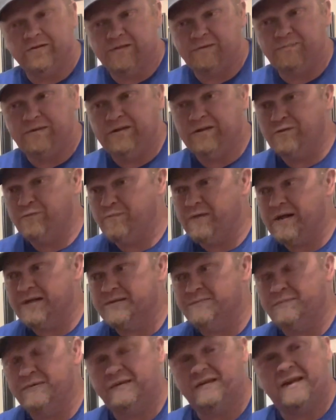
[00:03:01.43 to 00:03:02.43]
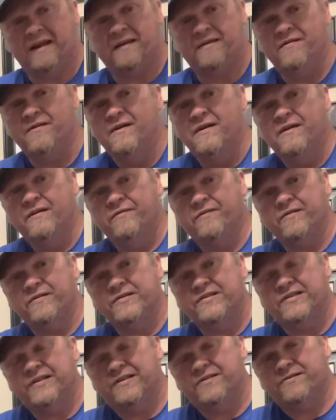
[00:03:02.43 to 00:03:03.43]
to being their best. But then there are
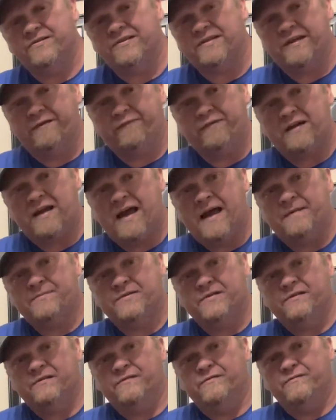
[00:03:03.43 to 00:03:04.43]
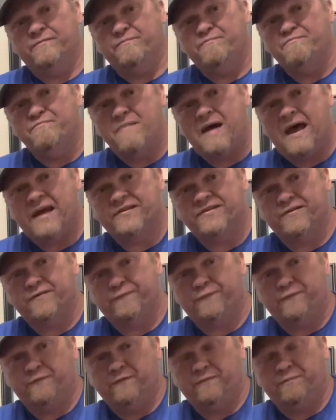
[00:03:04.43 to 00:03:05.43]
6 or 7 absolute
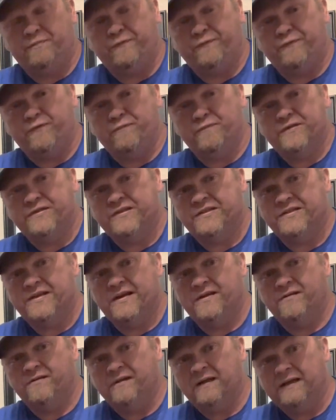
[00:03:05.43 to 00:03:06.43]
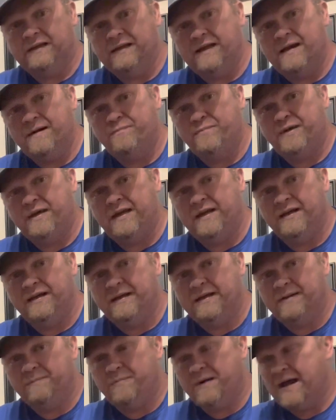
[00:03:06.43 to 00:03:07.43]
masterful performances on there, like Let It Be
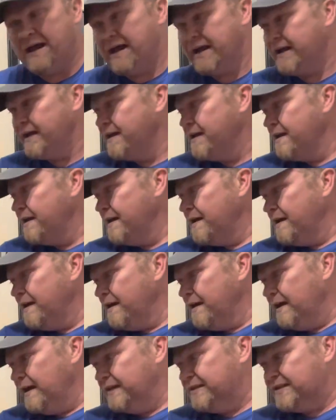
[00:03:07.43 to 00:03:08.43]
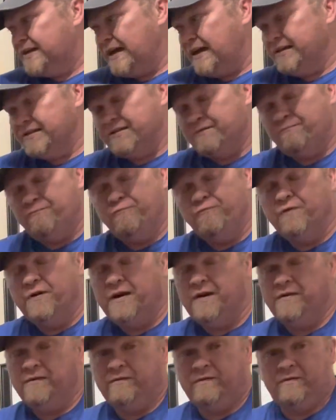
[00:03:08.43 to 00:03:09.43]
and Get Back. It's got some
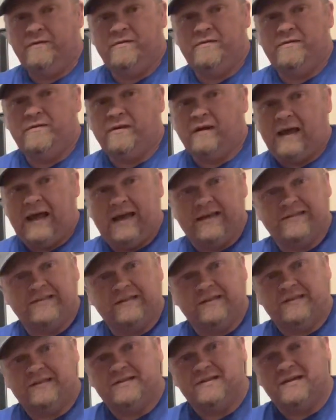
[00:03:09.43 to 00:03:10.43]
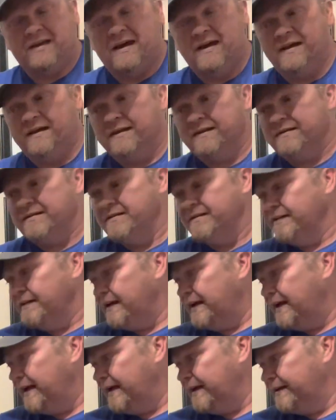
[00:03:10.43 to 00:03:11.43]
real classics on it,
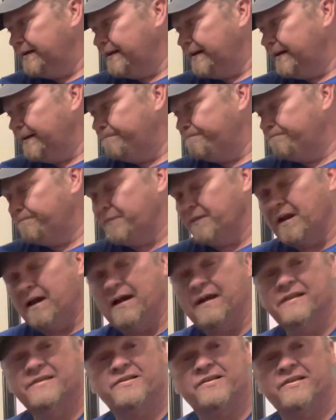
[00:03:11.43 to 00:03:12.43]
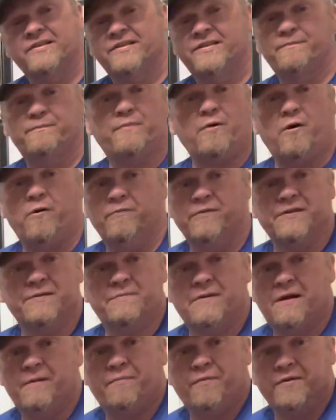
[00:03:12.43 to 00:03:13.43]
and it's just always
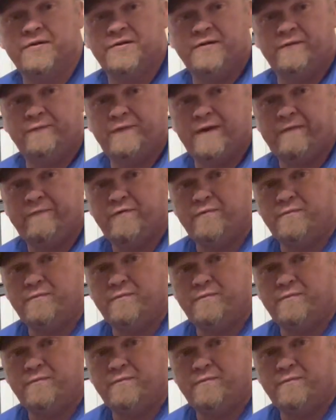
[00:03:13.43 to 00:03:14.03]
been a personal favorite of